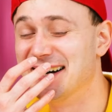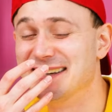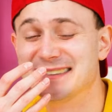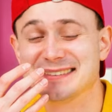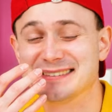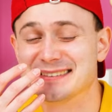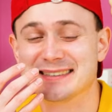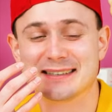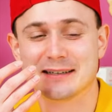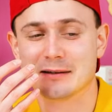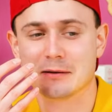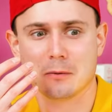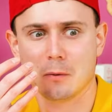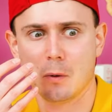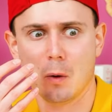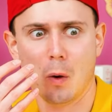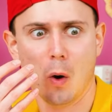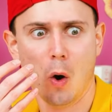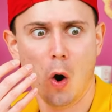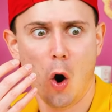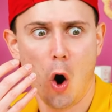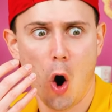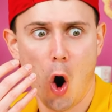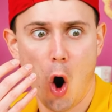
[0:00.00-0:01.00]
in!
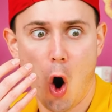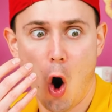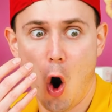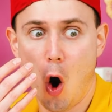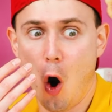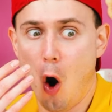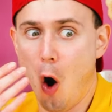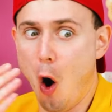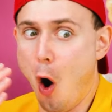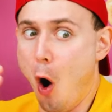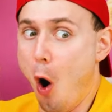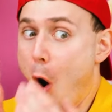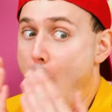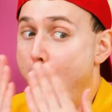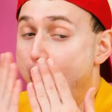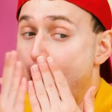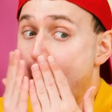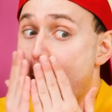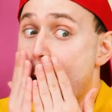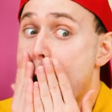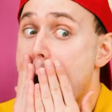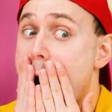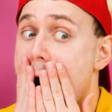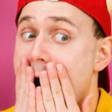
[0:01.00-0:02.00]
Huh? I
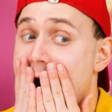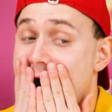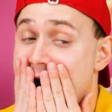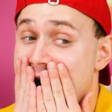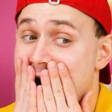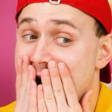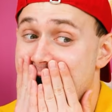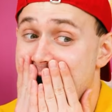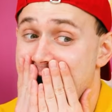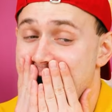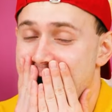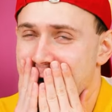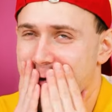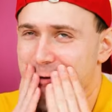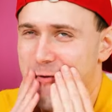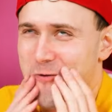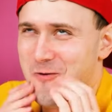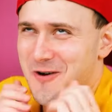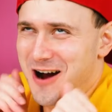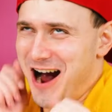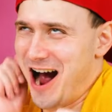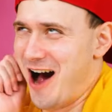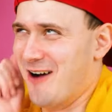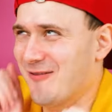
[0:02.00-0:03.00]
can't believe it!
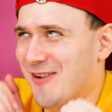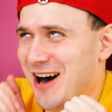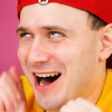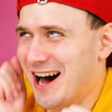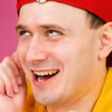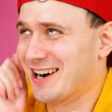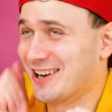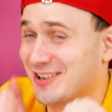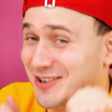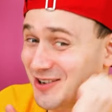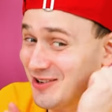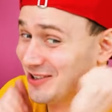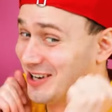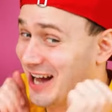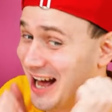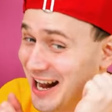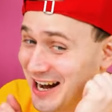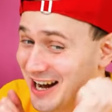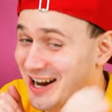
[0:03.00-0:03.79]
Grandma makes the